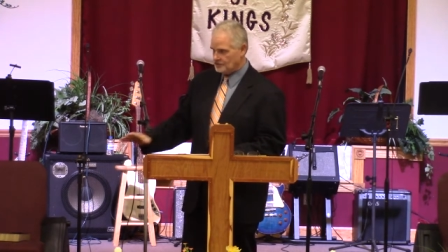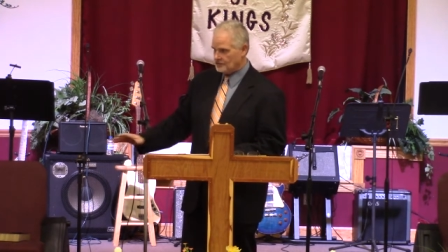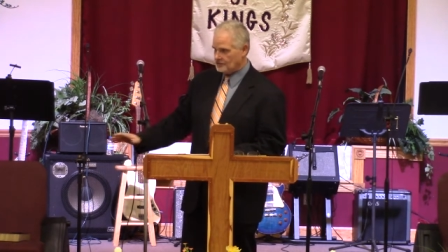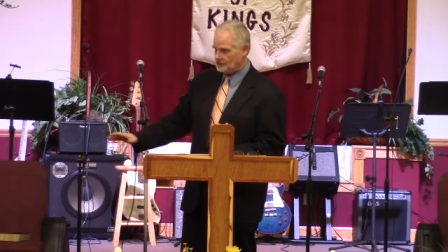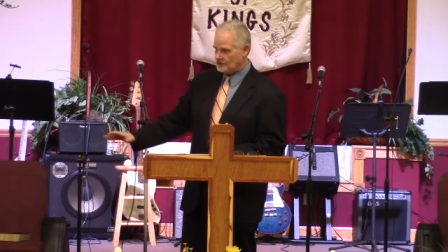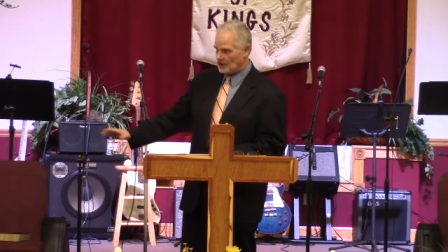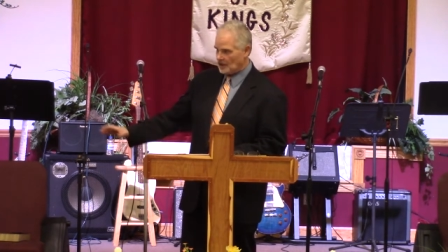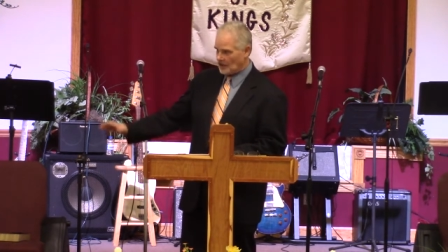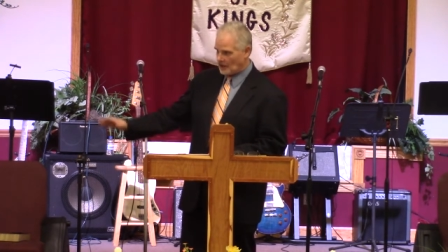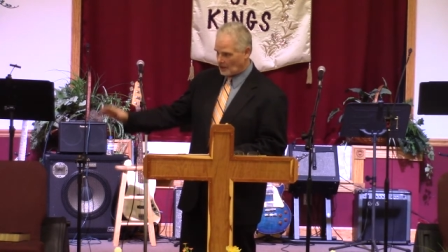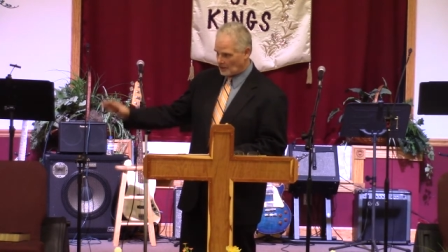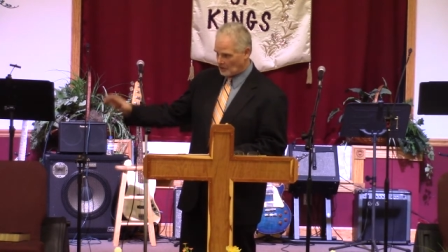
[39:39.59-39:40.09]

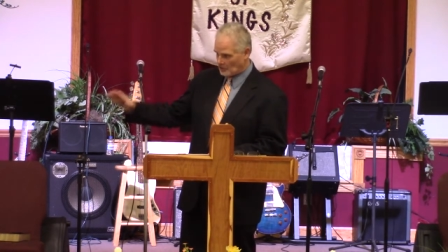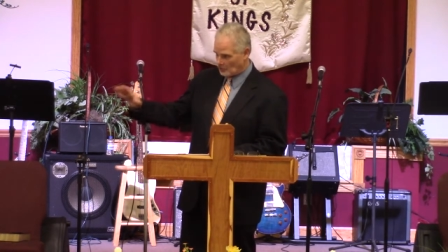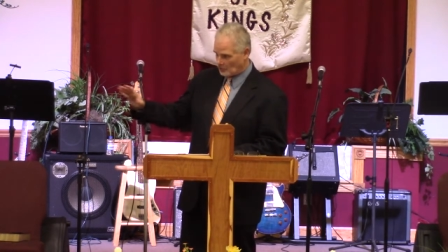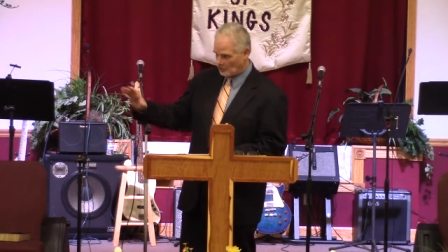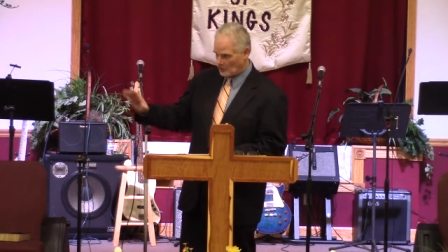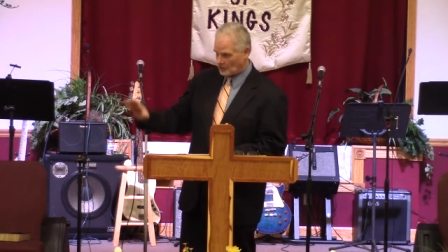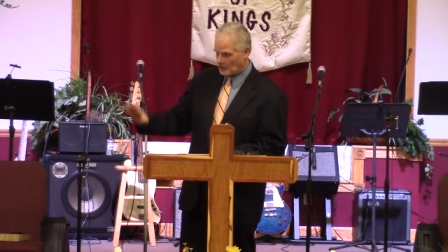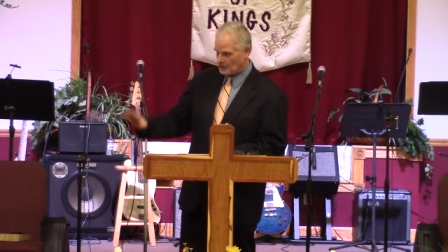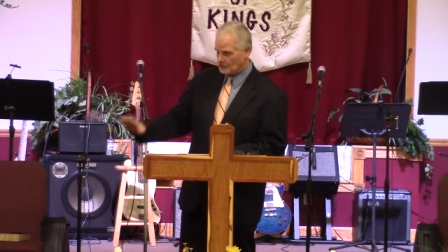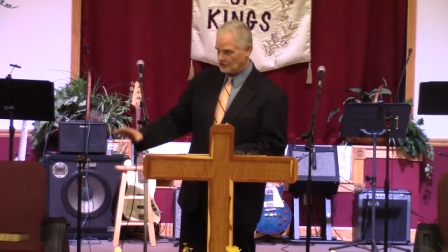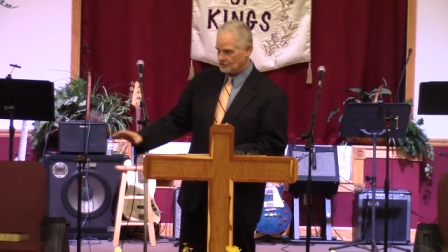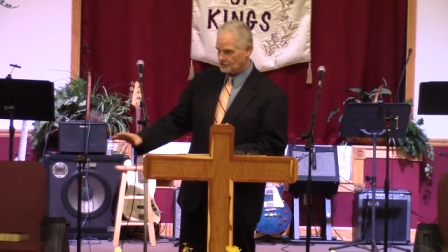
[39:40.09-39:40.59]
entire
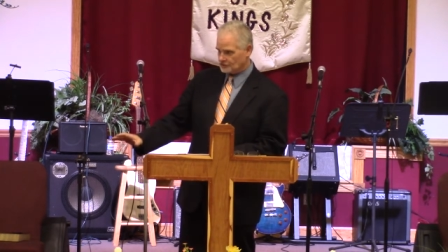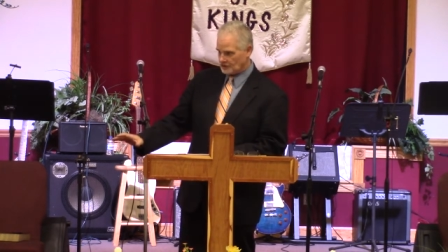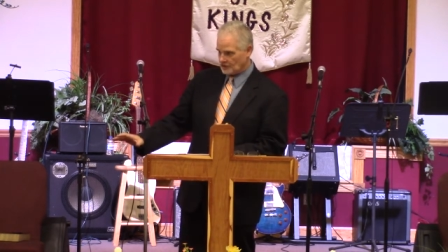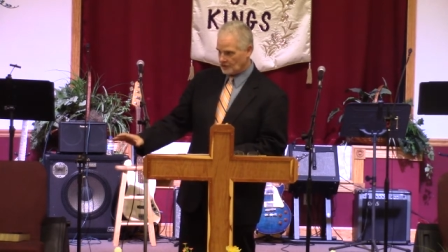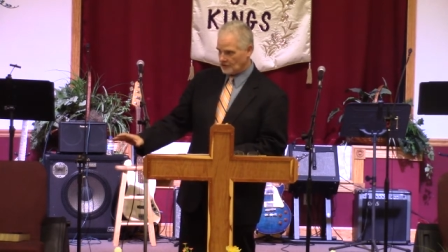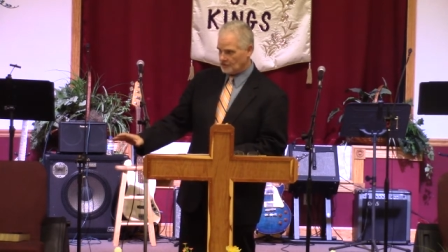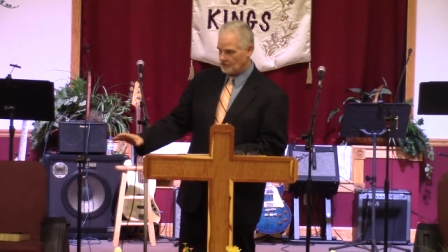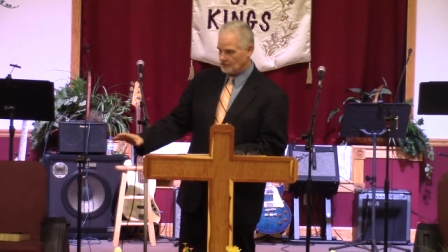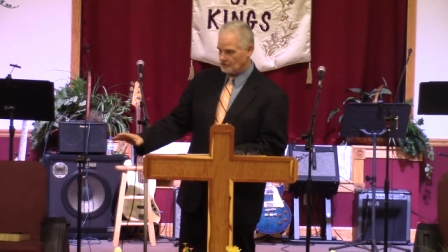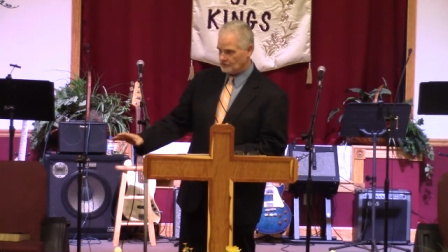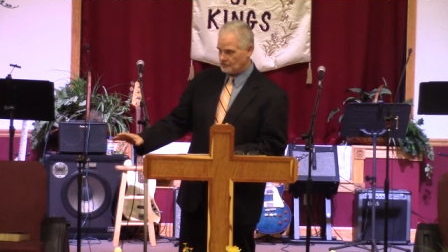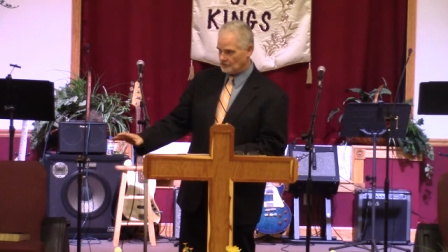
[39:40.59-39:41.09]
work
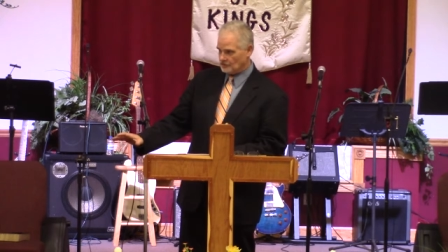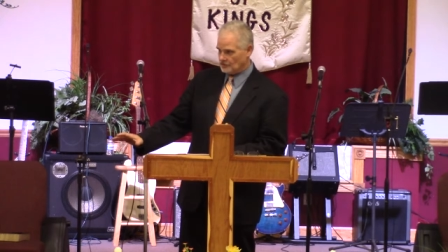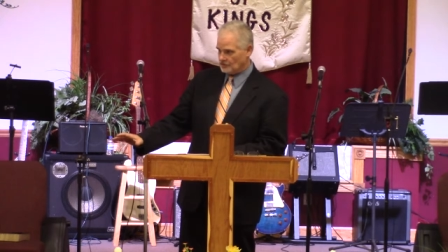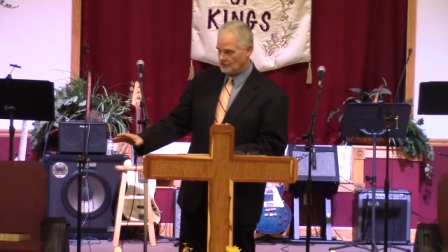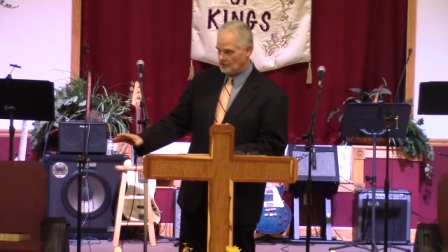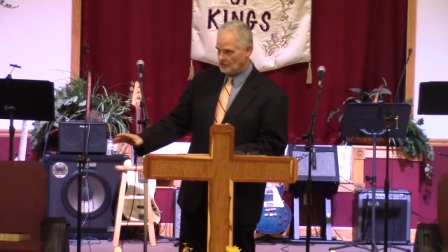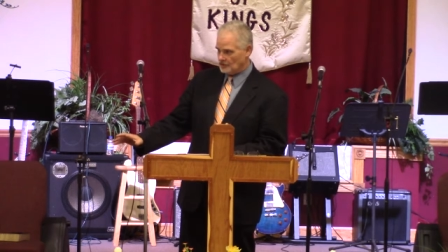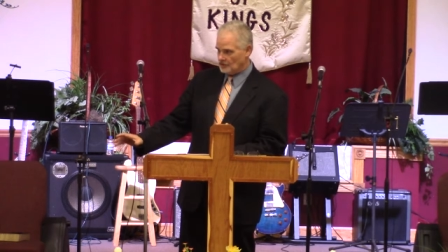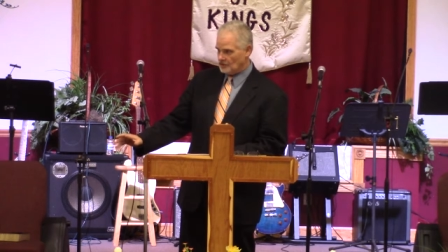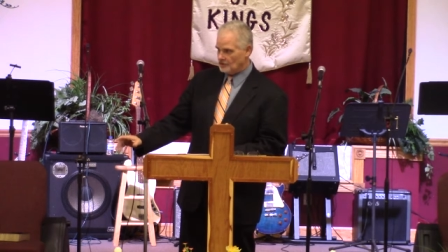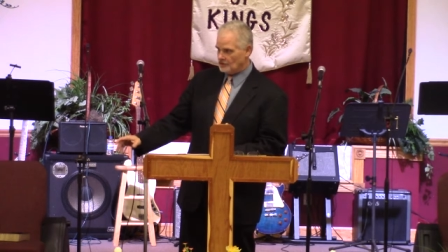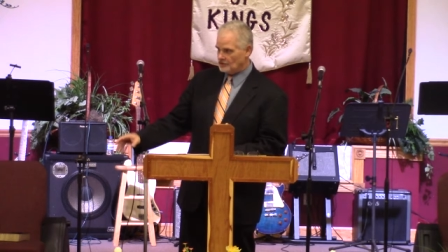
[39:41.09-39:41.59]
schedule
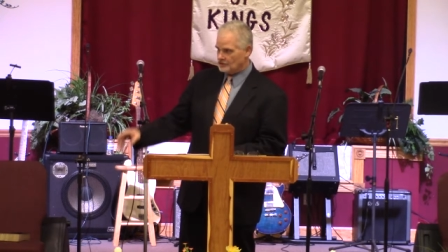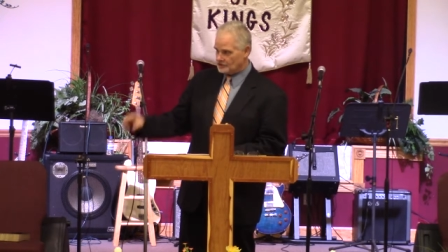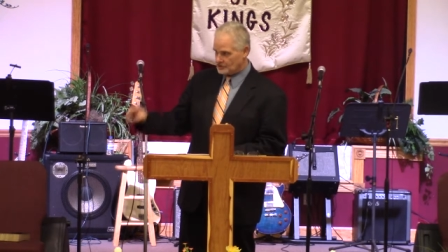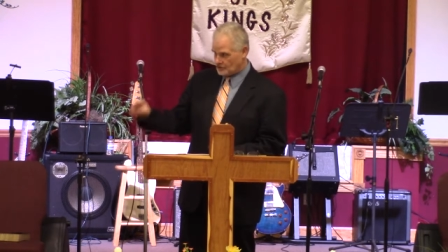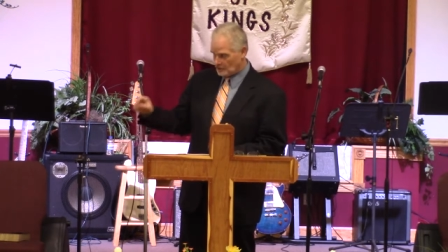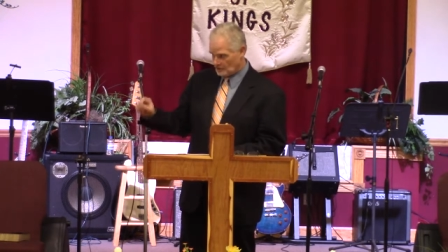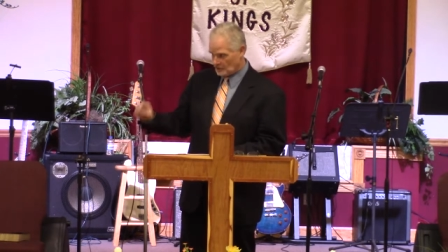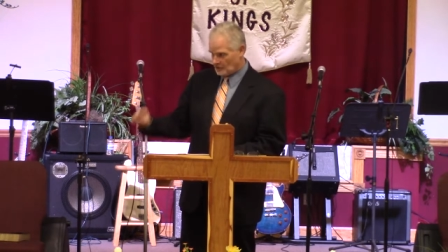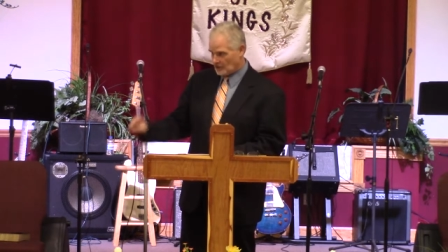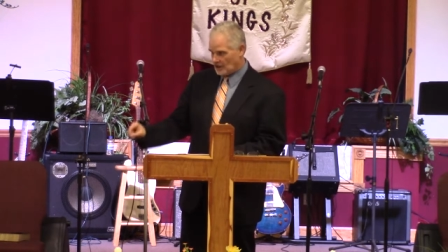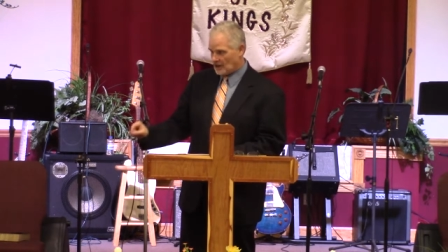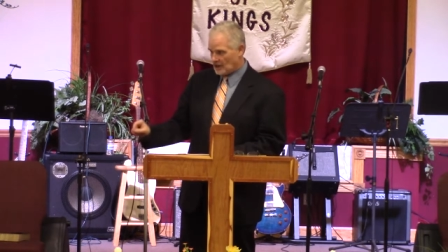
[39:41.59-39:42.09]

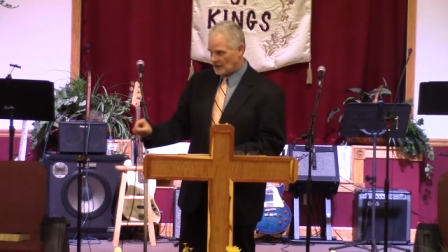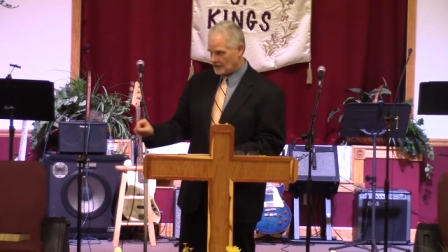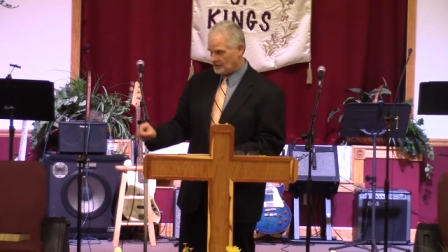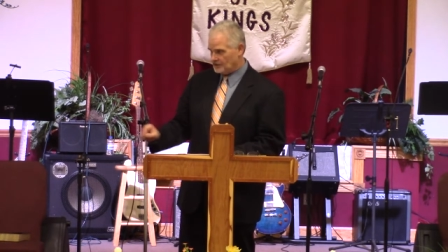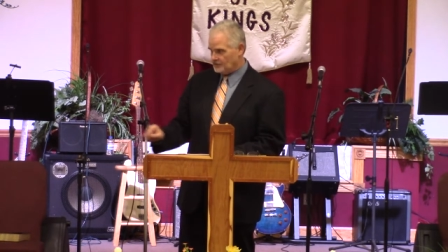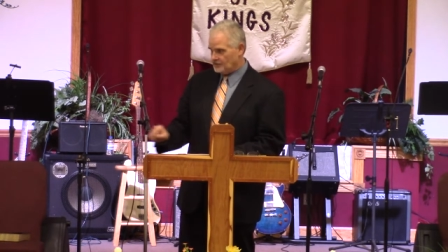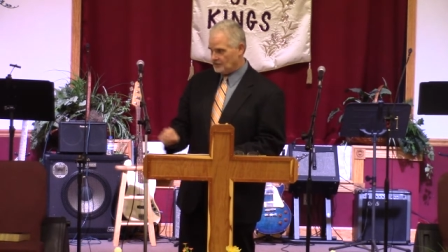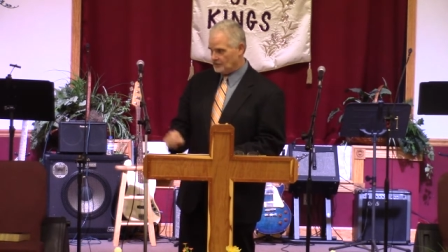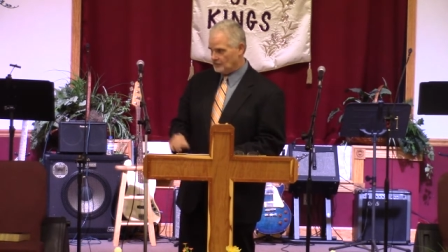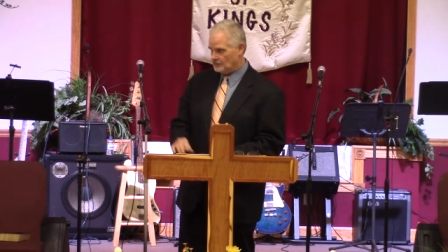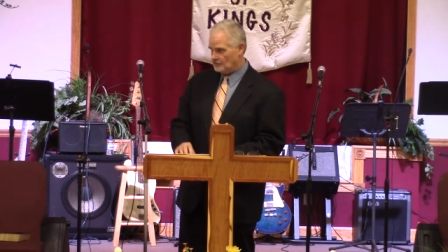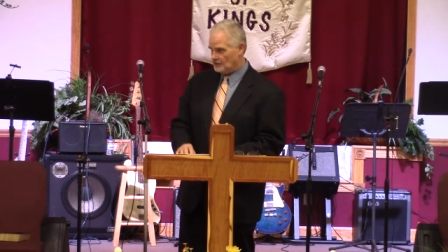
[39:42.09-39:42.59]
so that I
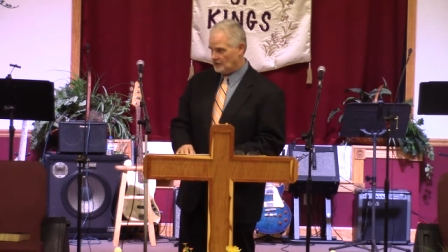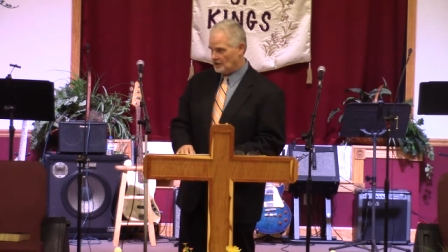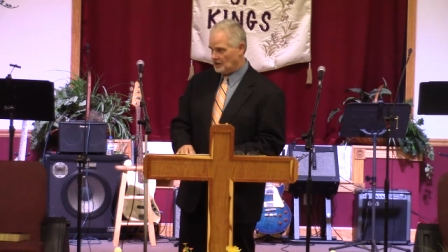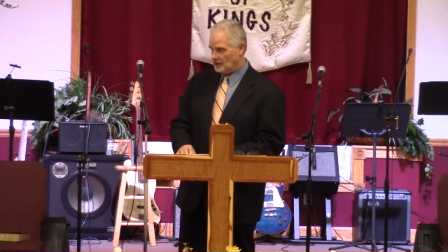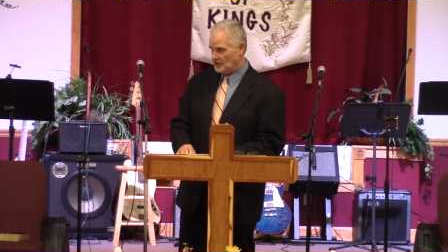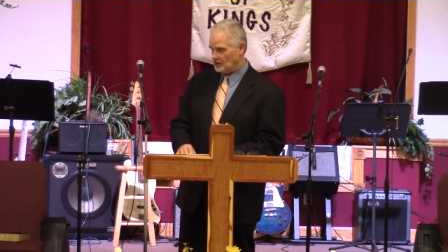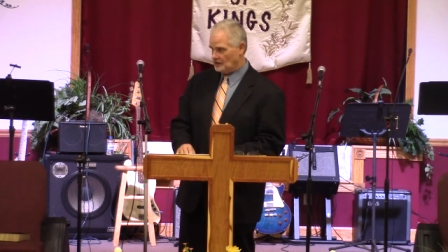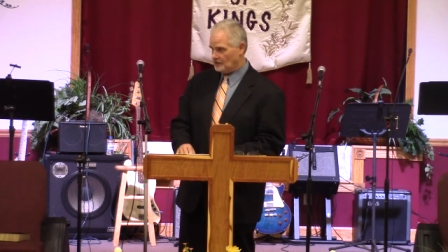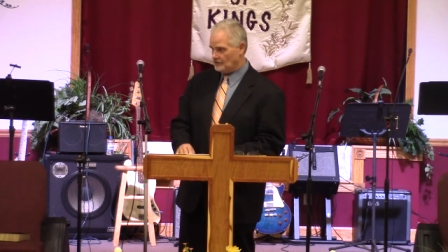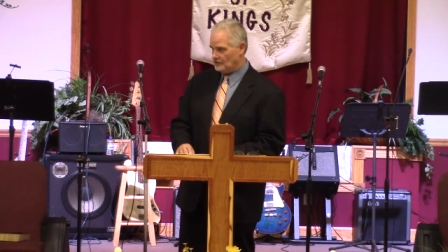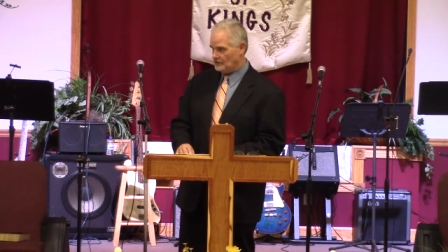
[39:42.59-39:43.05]
could do that.